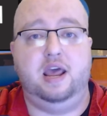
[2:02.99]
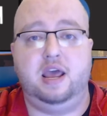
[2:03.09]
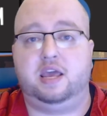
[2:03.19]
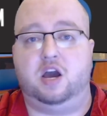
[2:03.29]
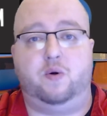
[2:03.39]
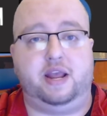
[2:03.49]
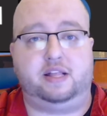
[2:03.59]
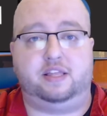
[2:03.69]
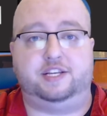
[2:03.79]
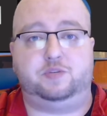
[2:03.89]
going
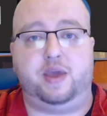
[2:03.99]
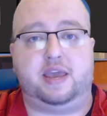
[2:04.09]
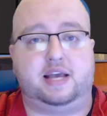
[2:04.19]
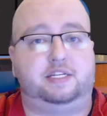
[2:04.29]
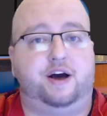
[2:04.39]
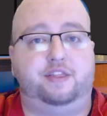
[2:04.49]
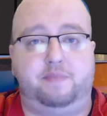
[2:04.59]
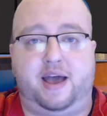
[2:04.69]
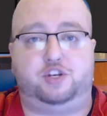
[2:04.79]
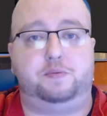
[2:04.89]
into this week. I saw the
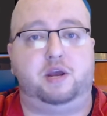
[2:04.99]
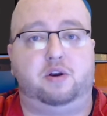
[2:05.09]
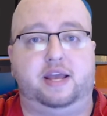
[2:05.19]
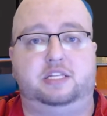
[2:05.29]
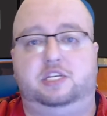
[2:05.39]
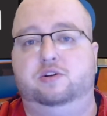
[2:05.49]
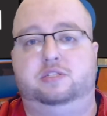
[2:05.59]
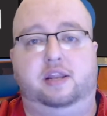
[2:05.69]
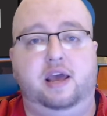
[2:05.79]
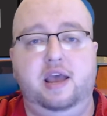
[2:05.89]
matchup here against
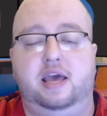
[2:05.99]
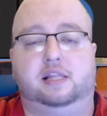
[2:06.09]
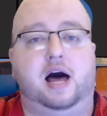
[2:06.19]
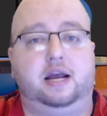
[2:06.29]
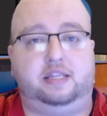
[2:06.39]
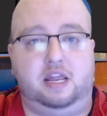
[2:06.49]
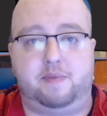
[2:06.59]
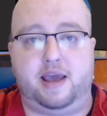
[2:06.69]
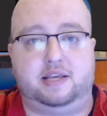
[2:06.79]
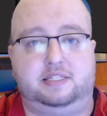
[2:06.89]
Houston. Locked in
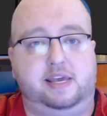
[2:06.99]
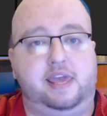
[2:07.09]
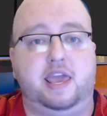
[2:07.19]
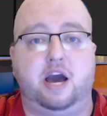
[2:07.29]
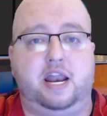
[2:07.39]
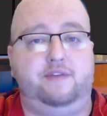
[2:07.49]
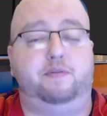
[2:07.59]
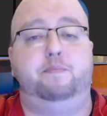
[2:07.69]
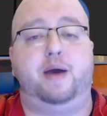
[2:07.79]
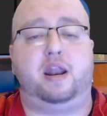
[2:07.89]
Mike Gesicki. Got
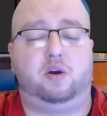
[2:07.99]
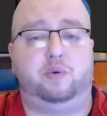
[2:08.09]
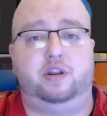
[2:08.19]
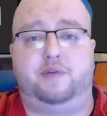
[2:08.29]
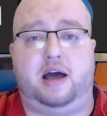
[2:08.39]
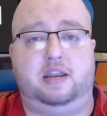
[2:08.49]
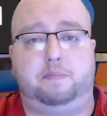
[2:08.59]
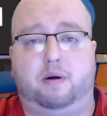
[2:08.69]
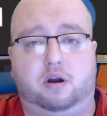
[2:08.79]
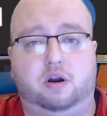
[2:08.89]
even better when Devontae
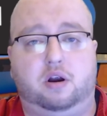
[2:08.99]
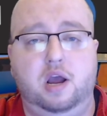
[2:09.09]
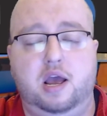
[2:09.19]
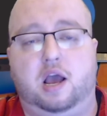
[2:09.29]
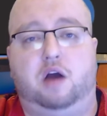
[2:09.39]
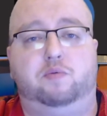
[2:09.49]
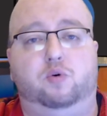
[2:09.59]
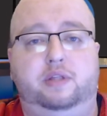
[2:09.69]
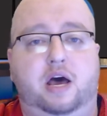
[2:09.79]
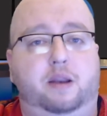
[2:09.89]
Parker got
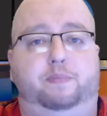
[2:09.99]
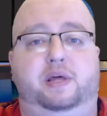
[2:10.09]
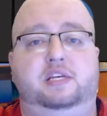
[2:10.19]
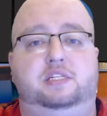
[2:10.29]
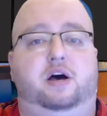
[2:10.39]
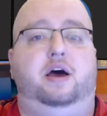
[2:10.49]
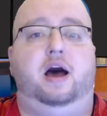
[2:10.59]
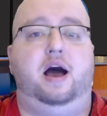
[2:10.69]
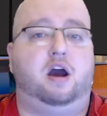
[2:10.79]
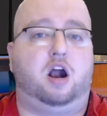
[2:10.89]
ruled out and placed on
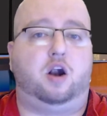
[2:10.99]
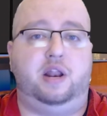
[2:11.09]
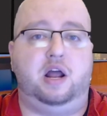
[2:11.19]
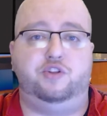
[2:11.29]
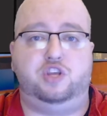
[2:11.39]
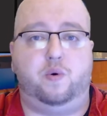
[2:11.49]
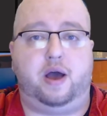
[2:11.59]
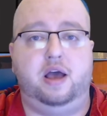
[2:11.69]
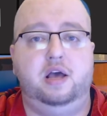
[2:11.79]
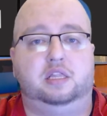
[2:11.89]
IR. We know
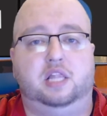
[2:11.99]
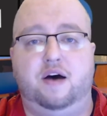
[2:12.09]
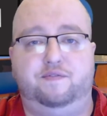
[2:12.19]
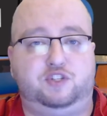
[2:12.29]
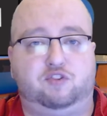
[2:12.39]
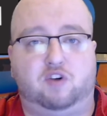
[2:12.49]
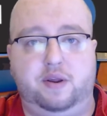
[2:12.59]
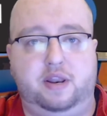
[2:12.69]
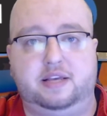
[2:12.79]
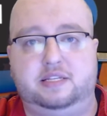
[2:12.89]
Tua loves
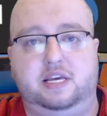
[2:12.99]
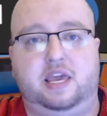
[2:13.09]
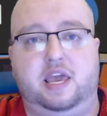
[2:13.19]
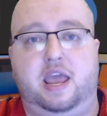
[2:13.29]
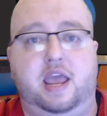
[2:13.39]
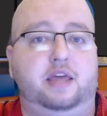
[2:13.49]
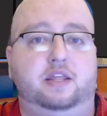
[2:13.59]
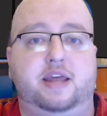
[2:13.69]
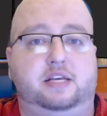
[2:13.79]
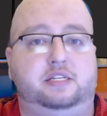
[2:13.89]
throwing to Gesicki, and the
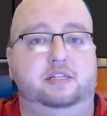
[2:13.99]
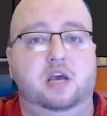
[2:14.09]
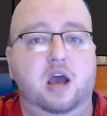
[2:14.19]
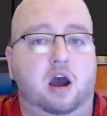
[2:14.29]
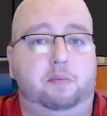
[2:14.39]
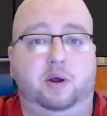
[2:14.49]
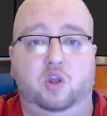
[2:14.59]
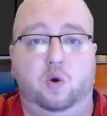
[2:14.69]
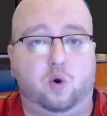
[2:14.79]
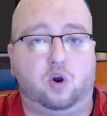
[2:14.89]
Texans are among
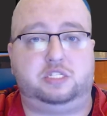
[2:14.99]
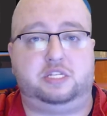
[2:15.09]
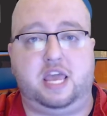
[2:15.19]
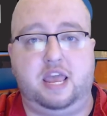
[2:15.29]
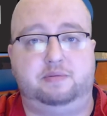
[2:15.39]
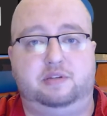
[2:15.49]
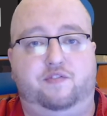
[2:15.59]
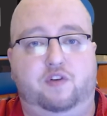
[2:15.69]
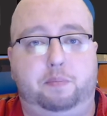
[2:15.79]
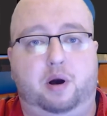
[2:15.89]
the worst teams in
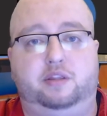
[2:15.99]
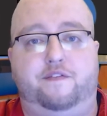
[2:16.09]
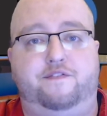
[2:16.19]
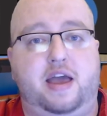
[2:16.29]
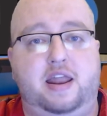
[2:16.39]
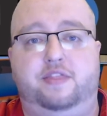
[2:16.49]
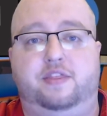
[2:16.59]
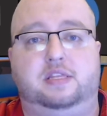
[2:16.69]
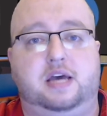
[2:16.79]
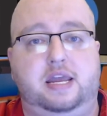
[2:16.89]
football defending the
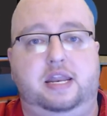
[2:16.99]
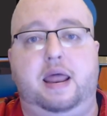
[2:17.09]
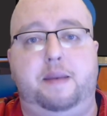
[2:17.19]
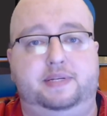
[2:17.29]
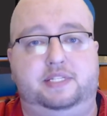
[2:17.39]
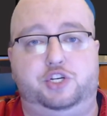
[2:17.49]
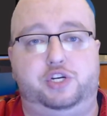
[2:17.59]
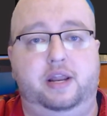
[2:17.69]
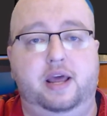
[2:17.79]
tight end position.